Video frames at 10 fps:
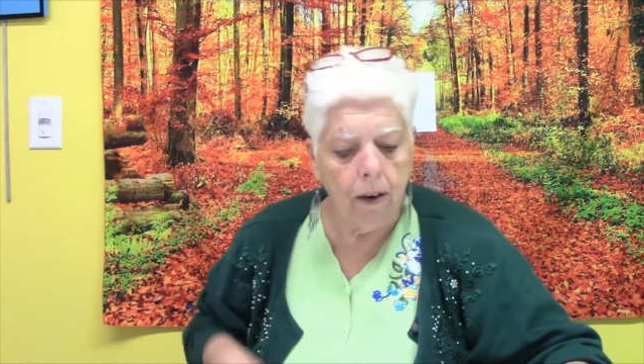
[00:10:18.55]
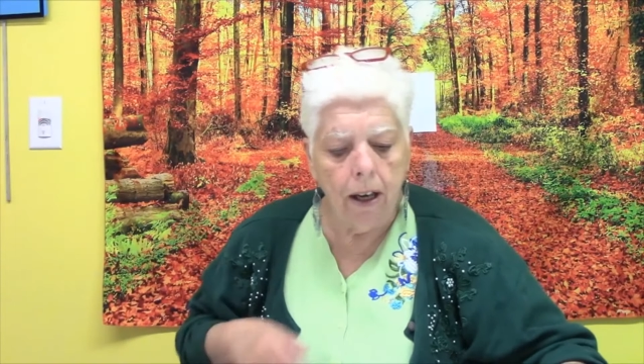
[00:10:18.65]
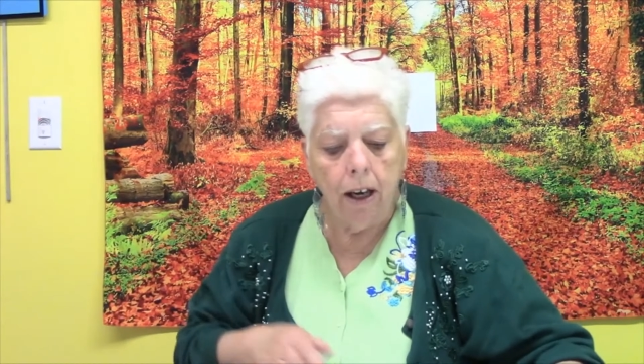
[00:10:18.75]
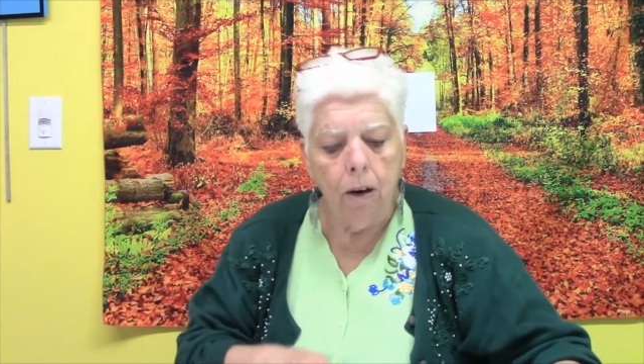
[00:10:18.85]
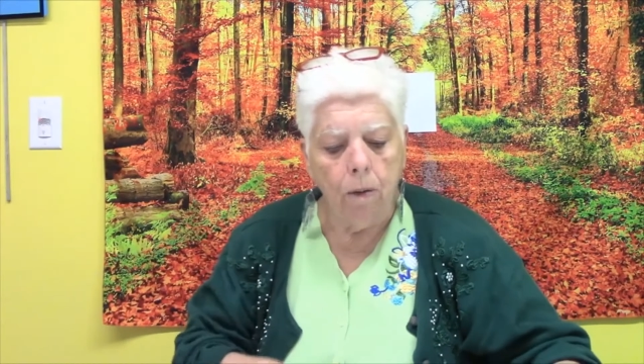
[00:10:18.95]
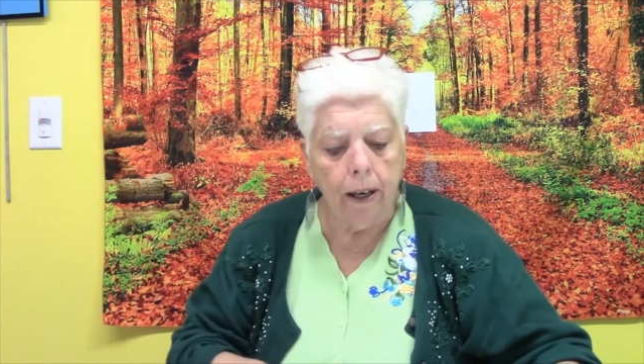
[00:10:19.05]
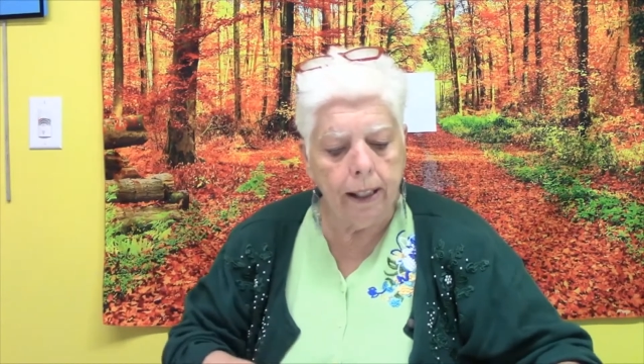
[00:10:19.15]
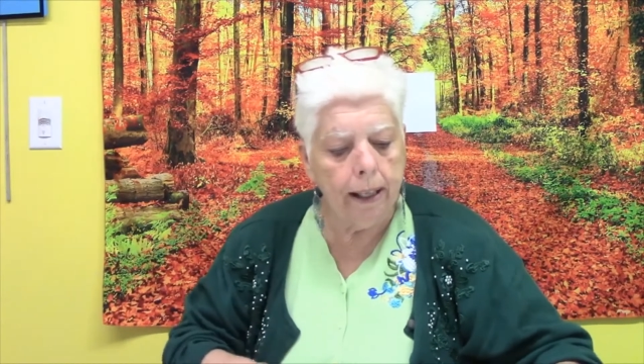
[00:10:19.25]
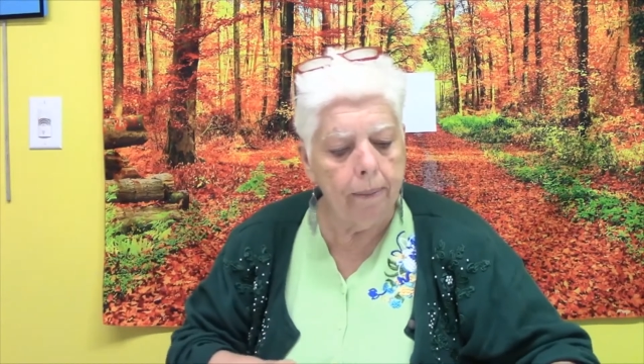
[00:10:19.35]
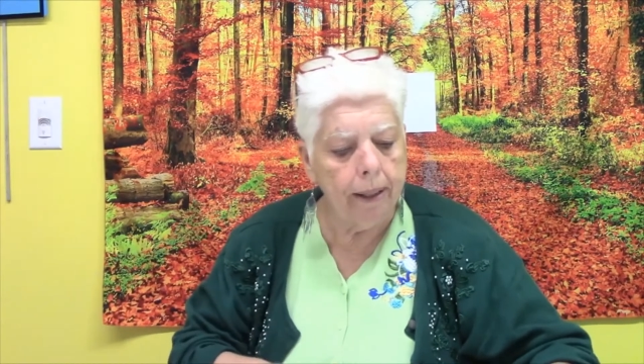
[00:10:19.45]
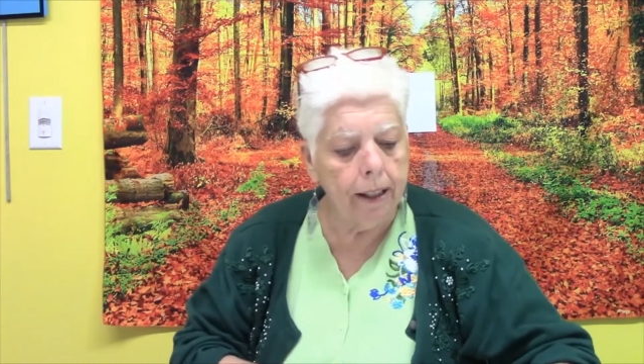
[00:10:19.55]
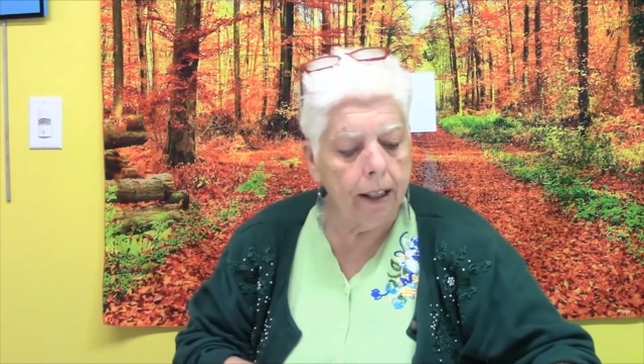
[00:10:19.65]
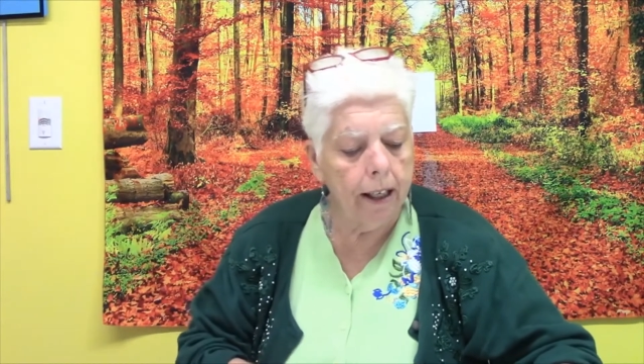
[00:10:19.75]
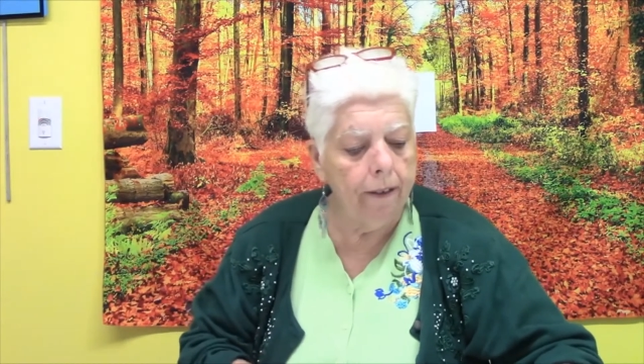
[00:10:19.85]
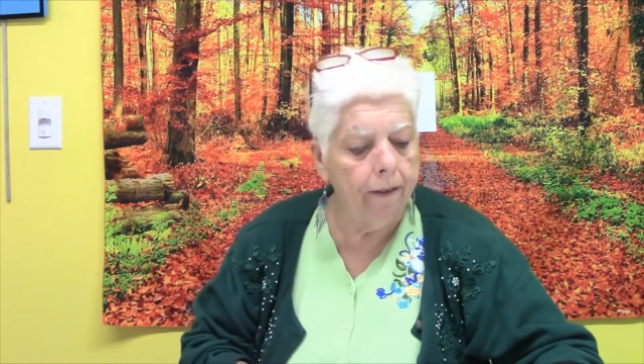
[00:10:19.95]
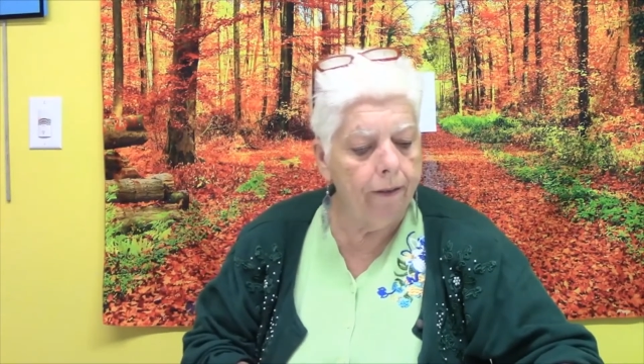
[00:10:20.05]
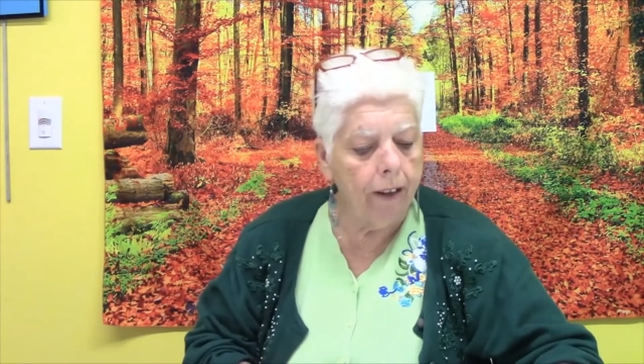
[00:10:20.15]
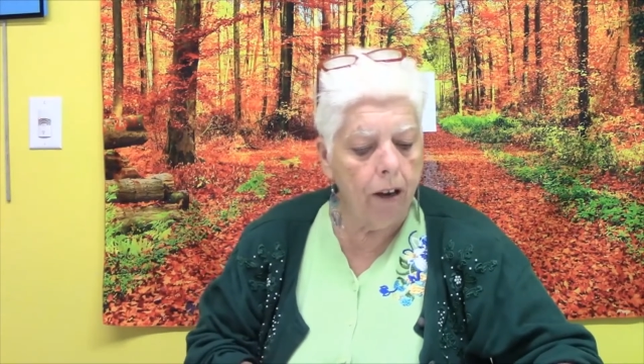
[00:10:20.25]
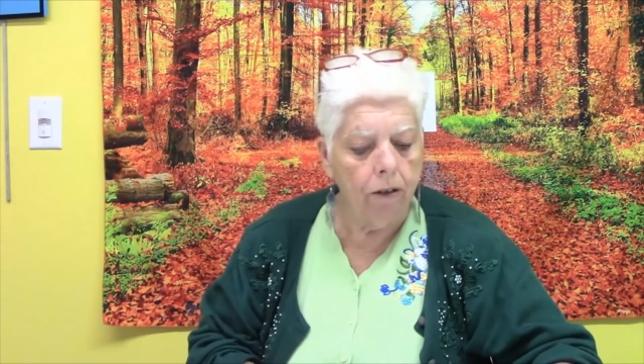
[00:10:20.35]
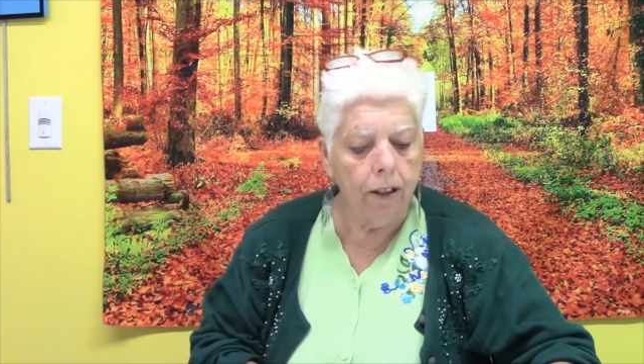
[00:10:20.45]
where something's going to float
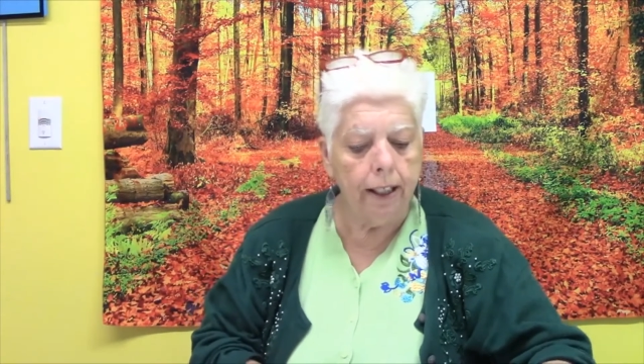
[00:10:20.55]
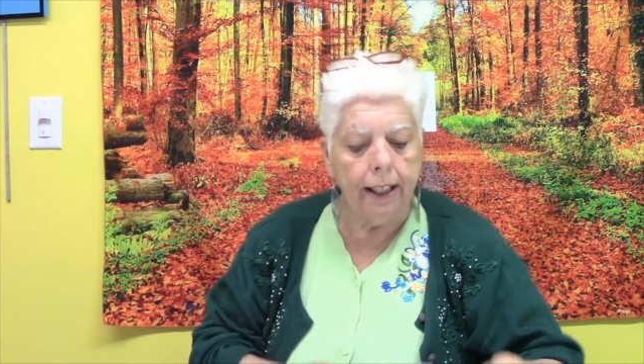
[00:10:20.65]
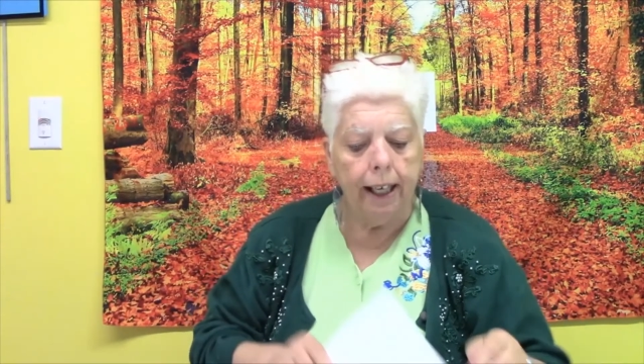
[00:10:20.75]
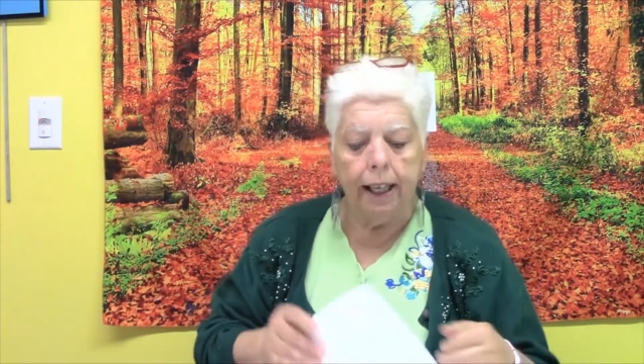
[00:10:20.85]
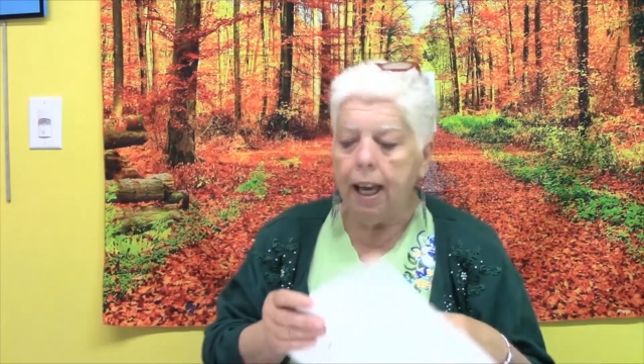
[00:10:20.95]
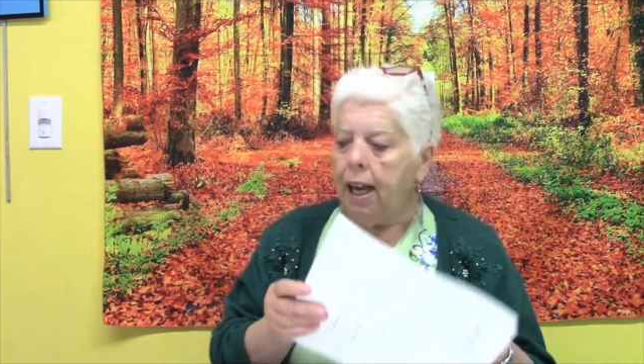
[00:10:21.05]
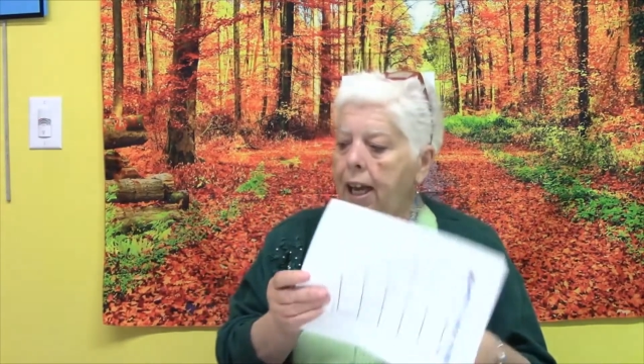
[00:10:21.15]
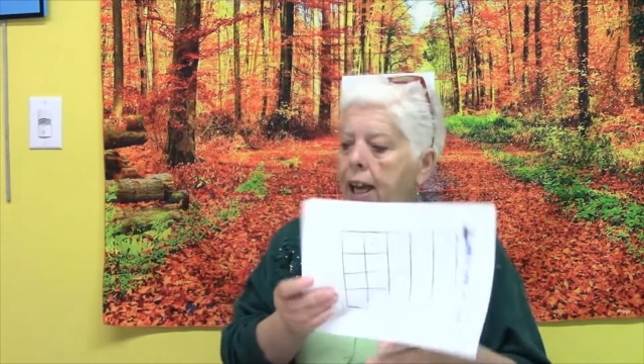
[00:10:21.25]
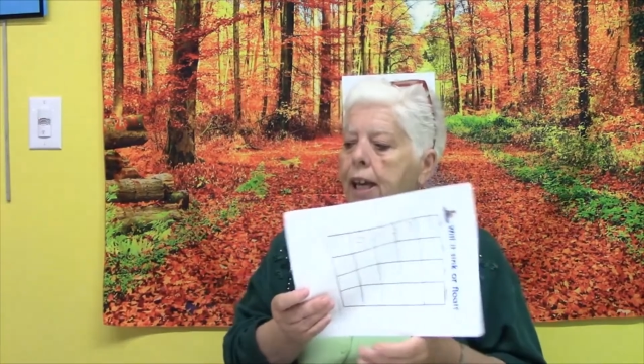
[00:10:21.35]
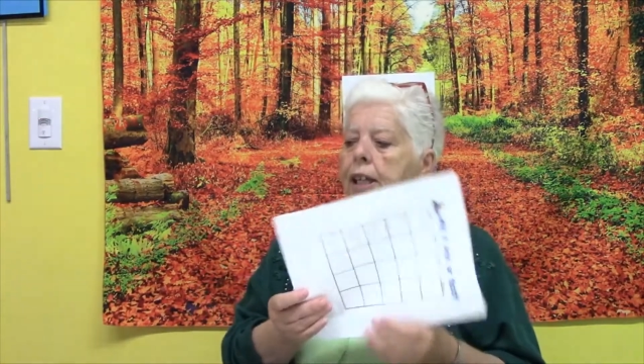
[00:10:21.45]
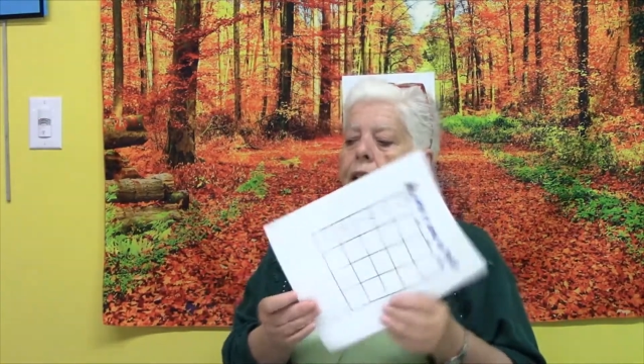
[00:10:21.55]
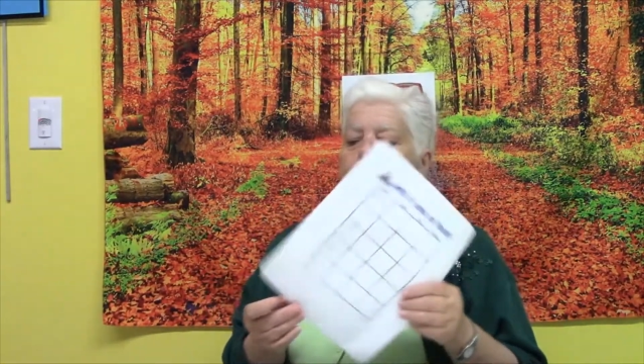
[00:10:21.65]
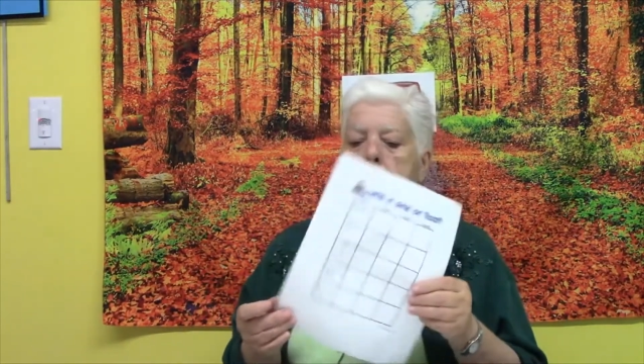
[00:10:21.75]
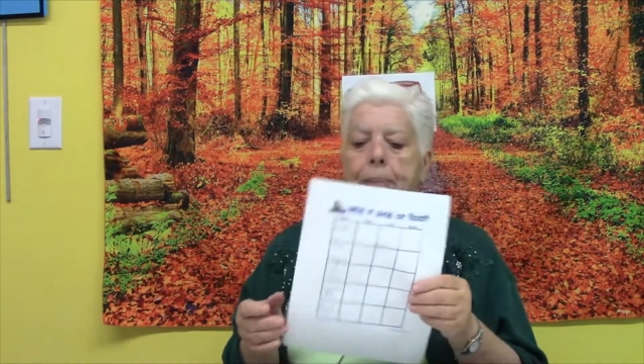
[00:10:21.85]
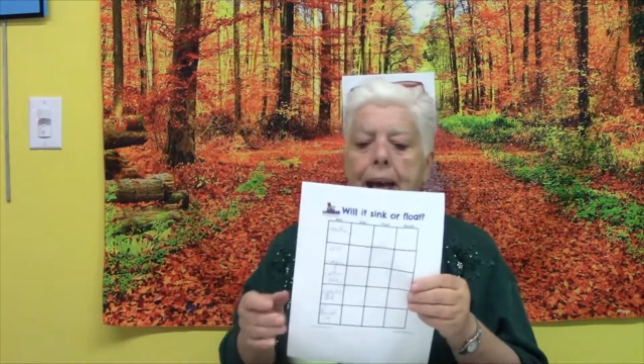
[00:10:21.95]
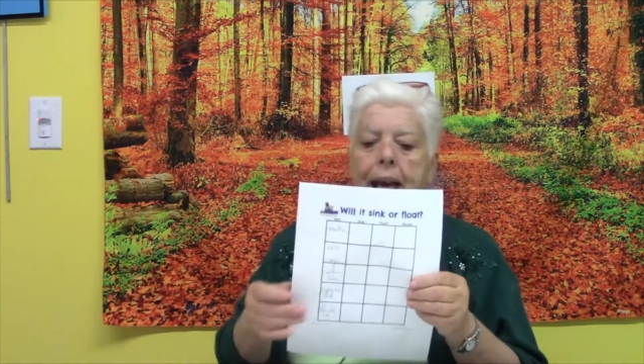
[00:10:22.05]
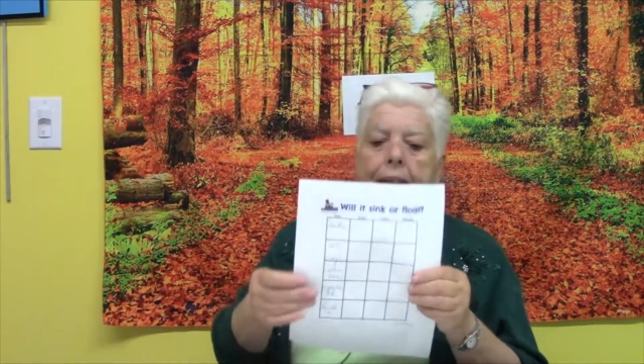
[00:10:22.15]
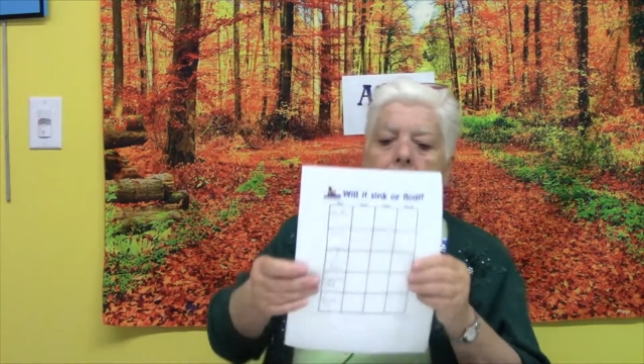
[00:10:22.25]
or sink. And in your bag,